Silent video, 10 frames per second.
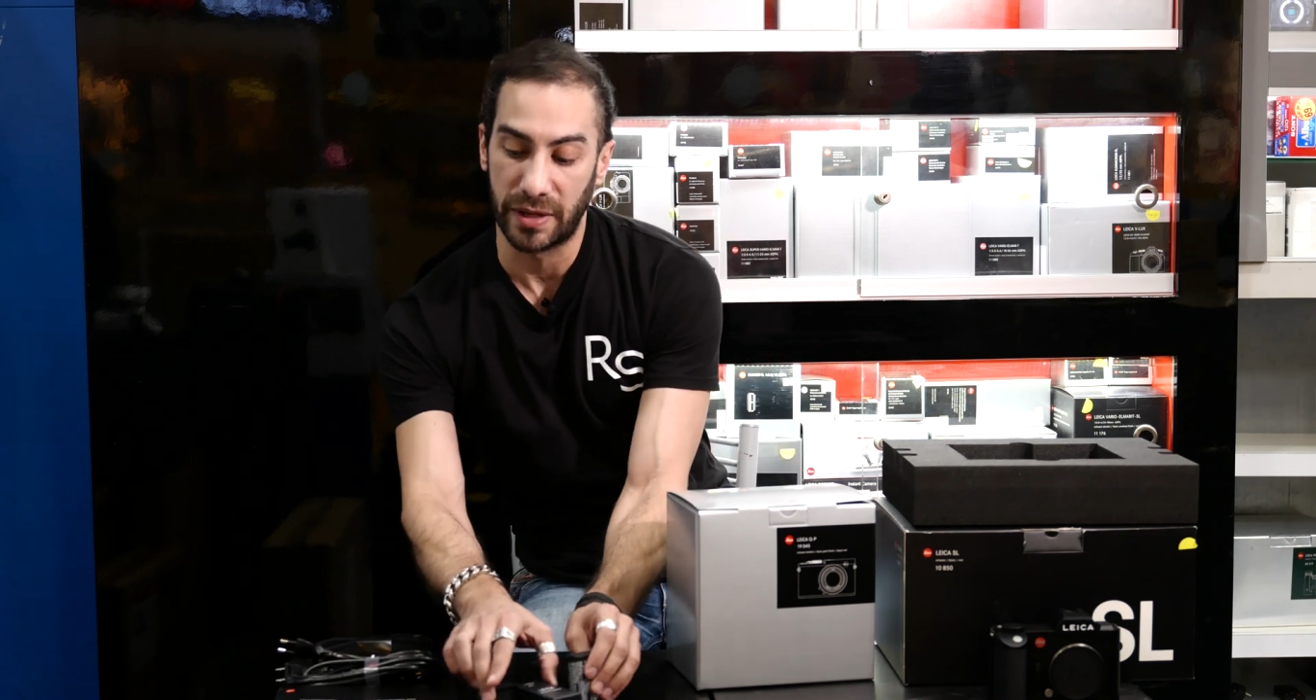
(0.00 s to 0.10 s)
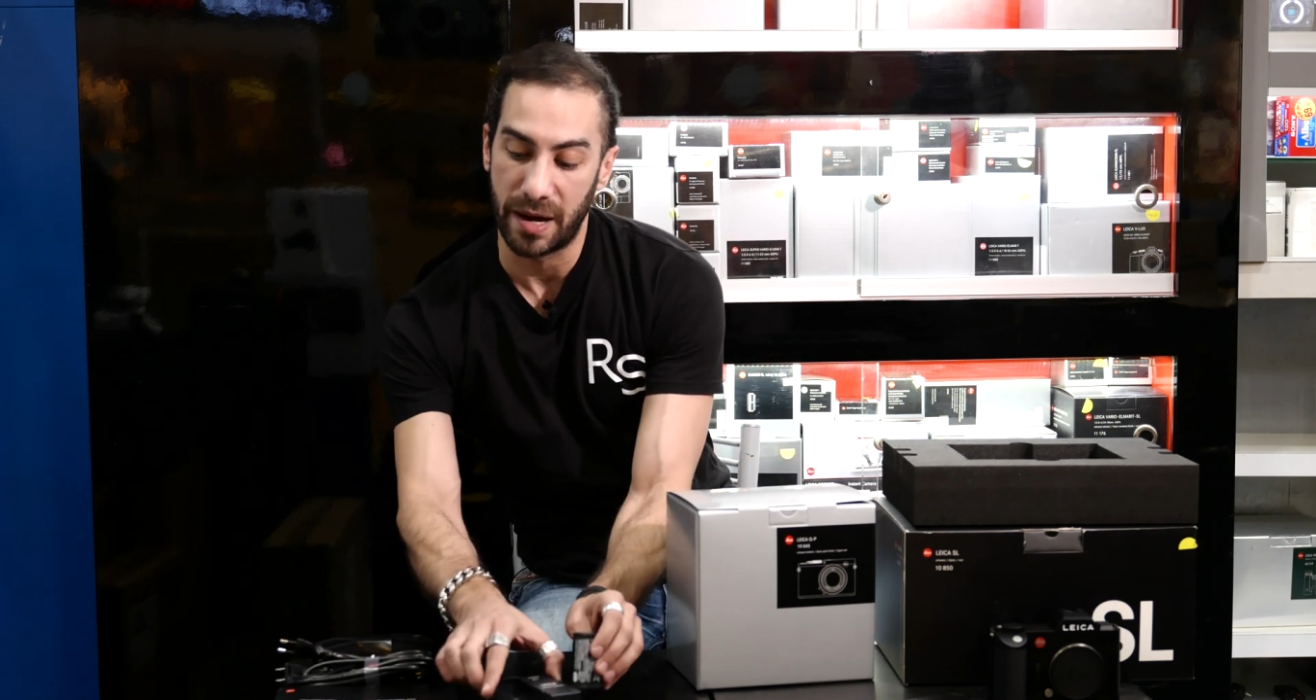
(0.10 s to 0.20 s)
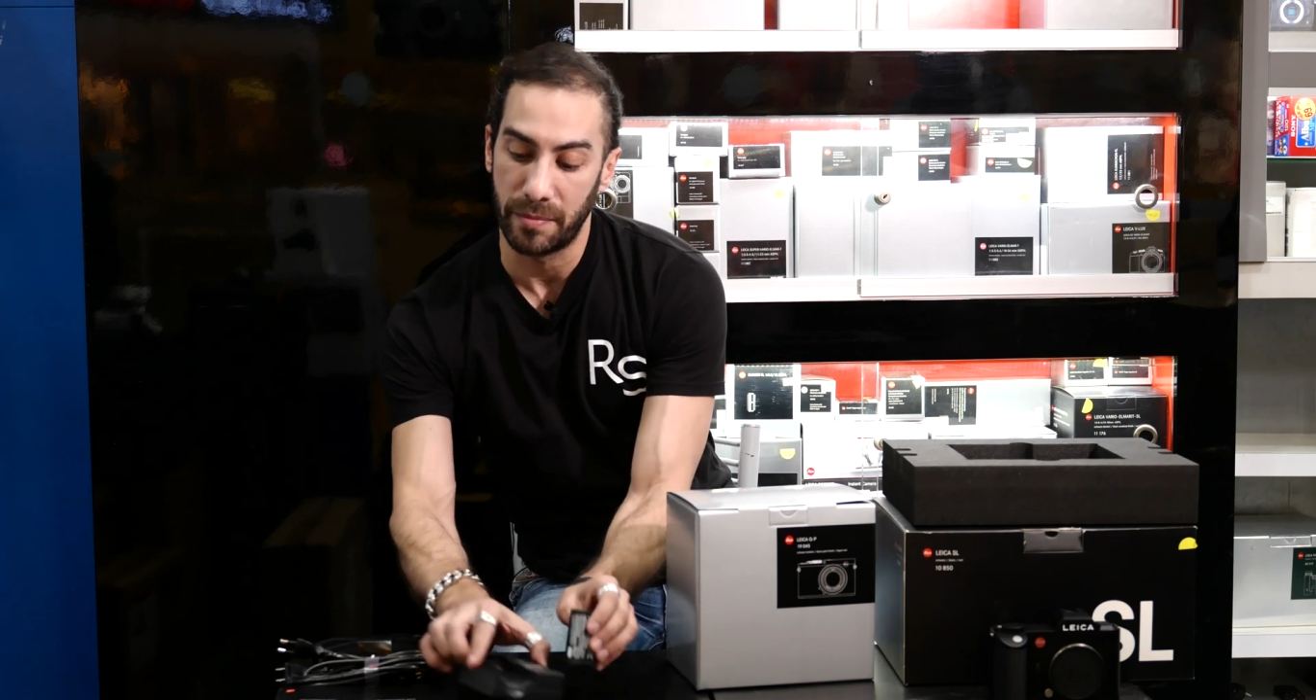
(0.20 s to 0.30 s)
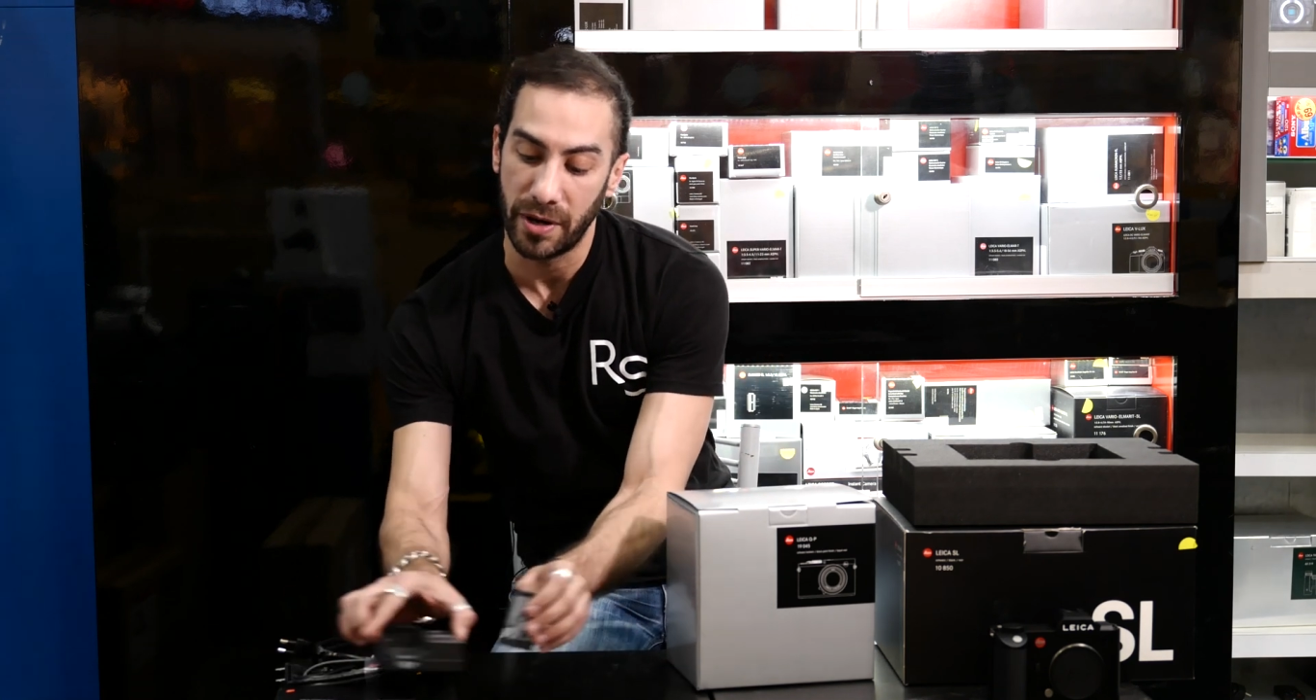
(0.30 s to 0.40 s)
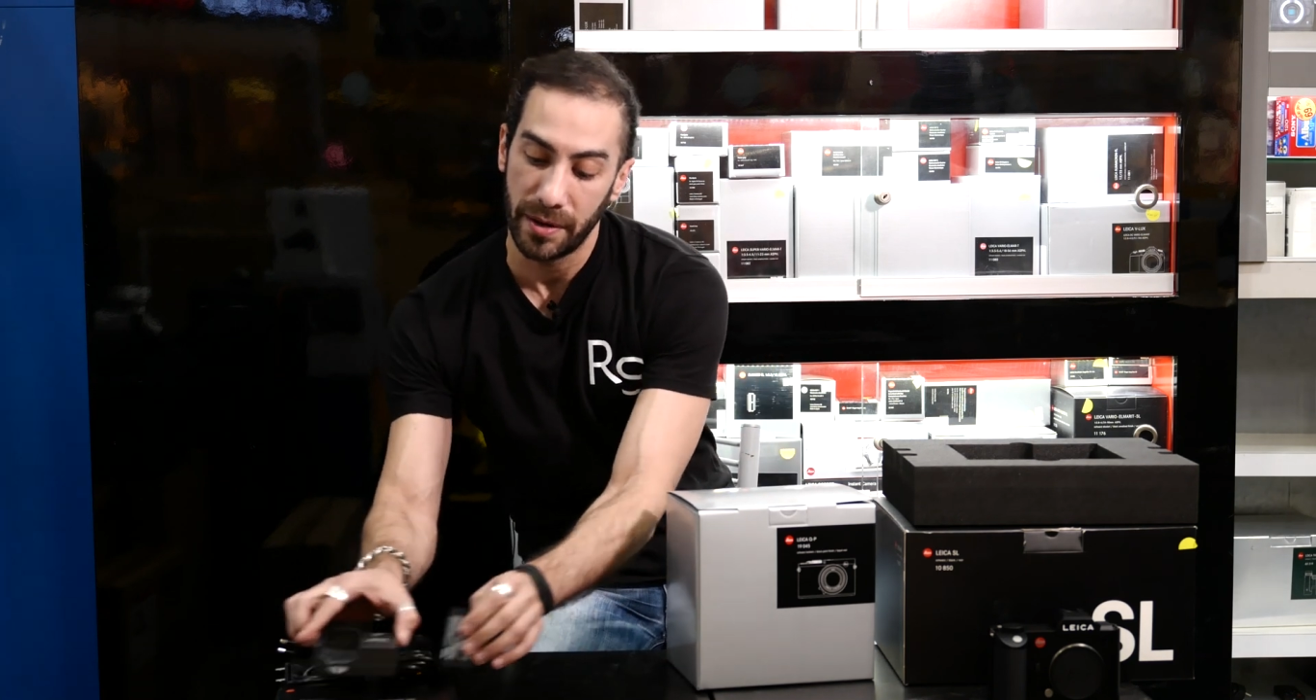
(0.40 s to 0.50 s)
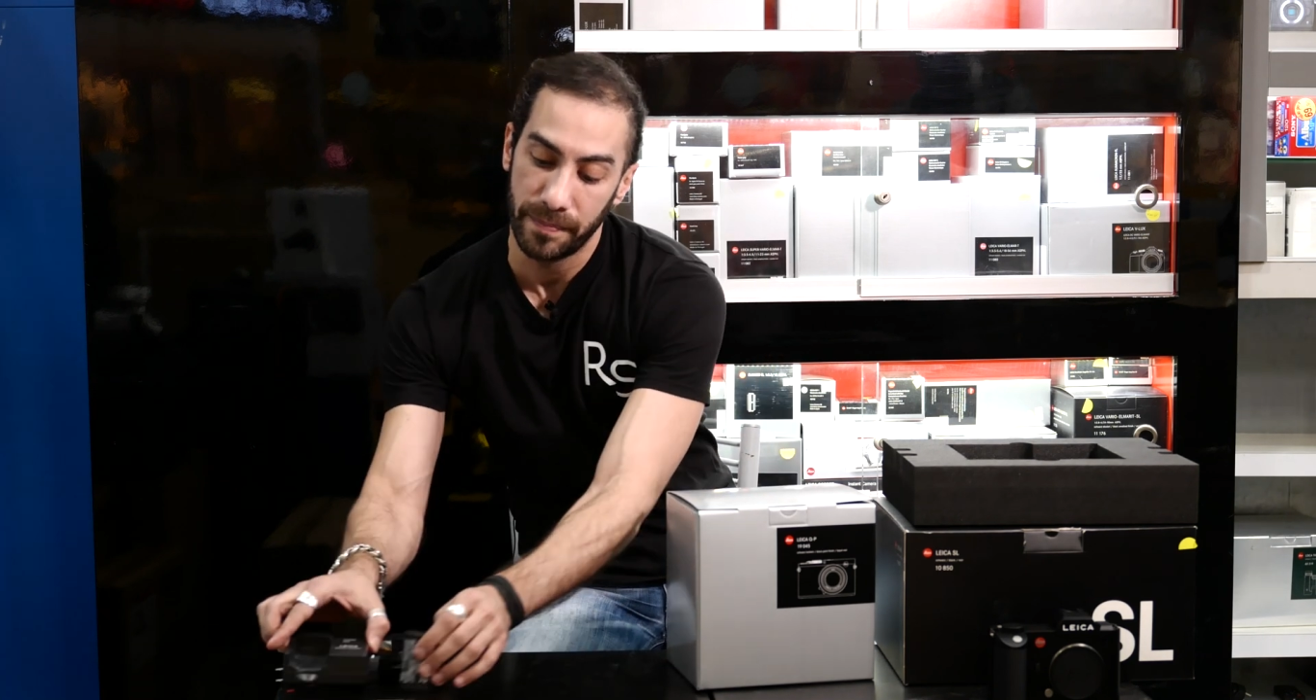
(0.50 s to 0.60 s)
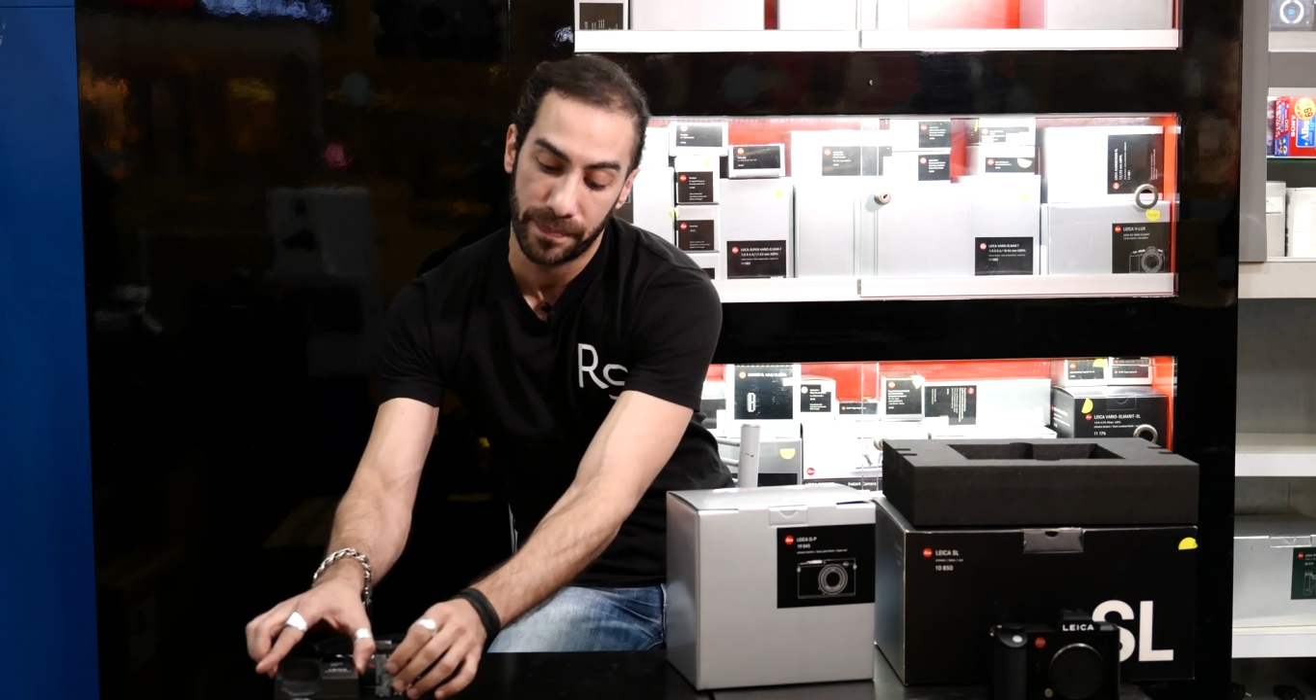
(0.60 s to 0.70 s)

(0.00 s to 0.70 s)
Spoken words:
camera.